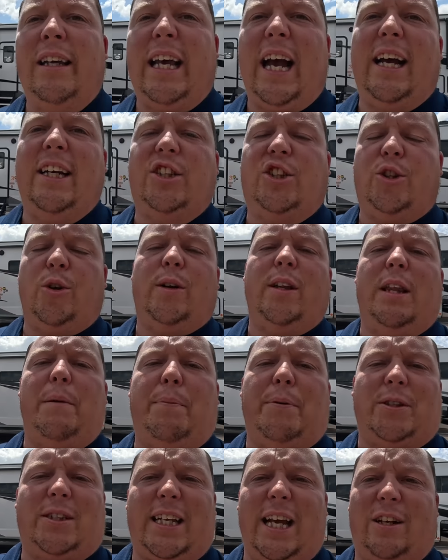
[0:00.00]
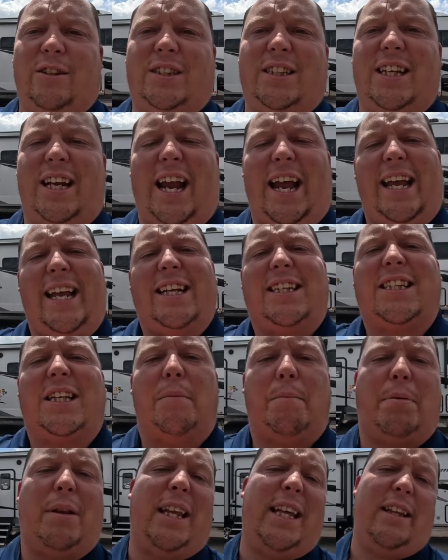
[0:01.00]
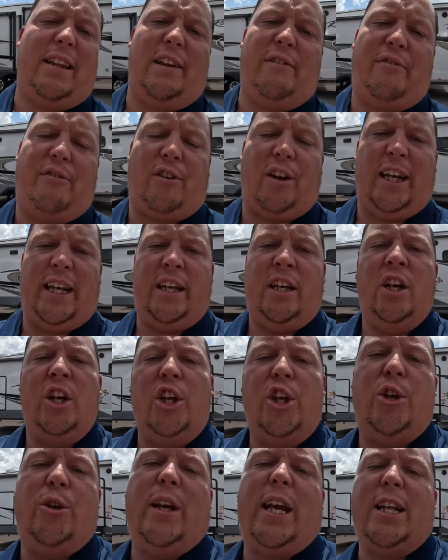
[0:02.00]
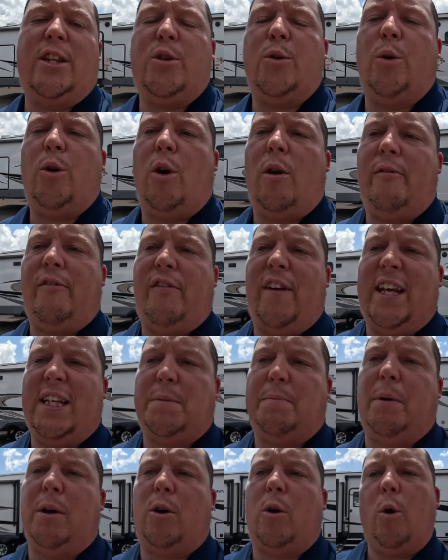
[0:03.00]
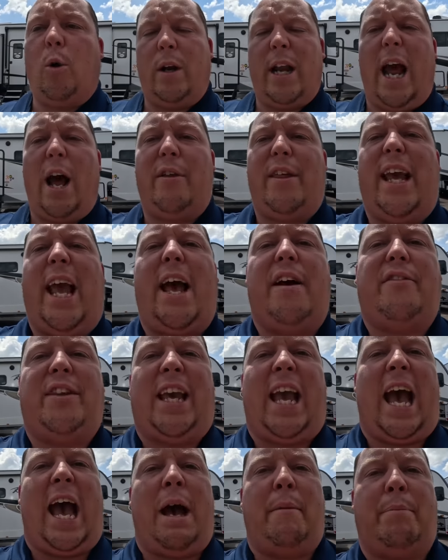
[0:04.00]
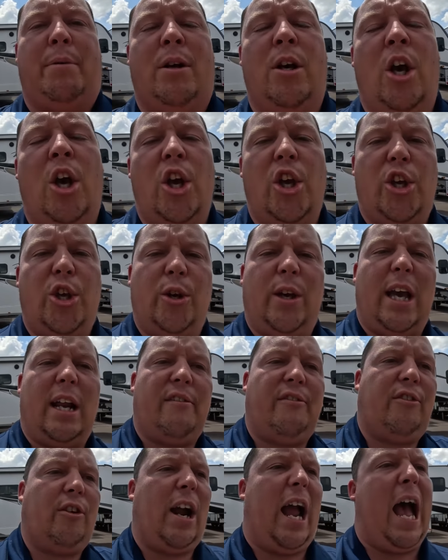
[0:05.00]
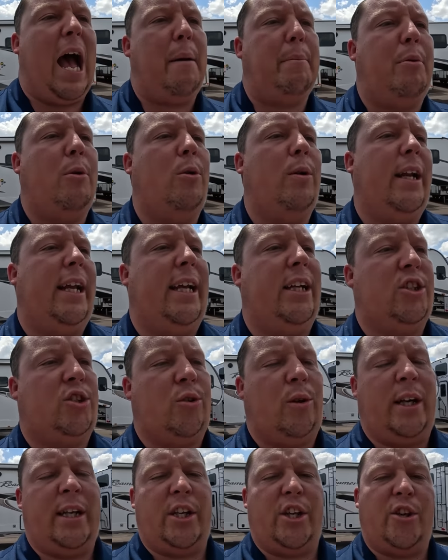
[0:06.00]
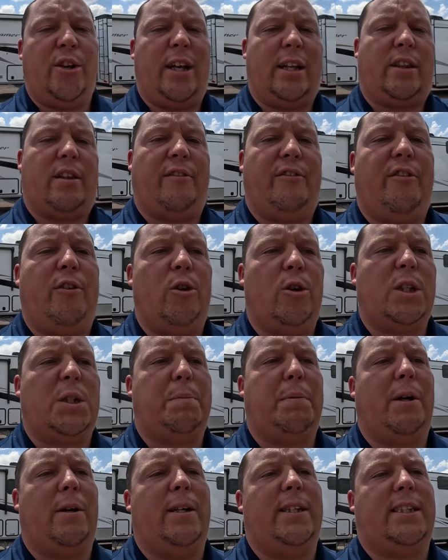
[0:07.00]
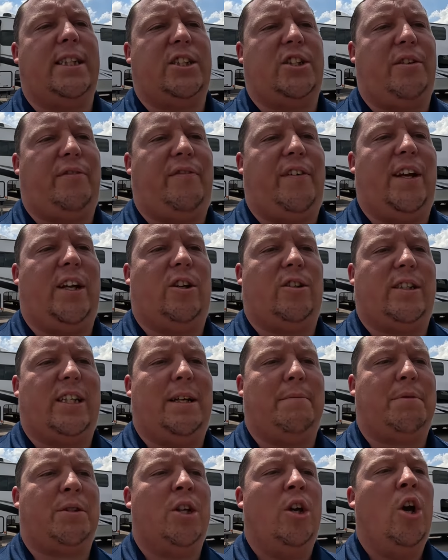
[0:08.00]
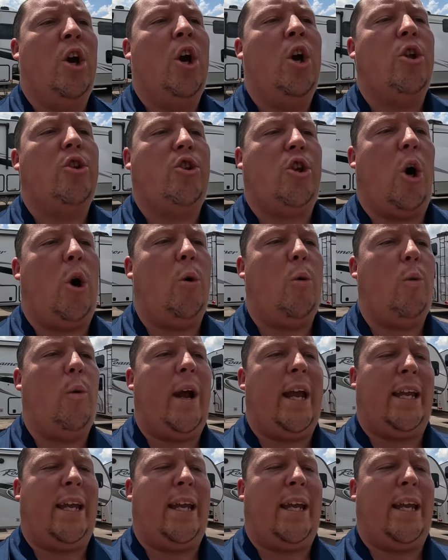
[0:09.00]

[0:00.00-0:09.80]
Guys, join Lippert Scouts today. It's completely free. You can get to it on Facebook, or now they have the app. You can get it for Apple and Android. You can get the full experience at your fingertips don't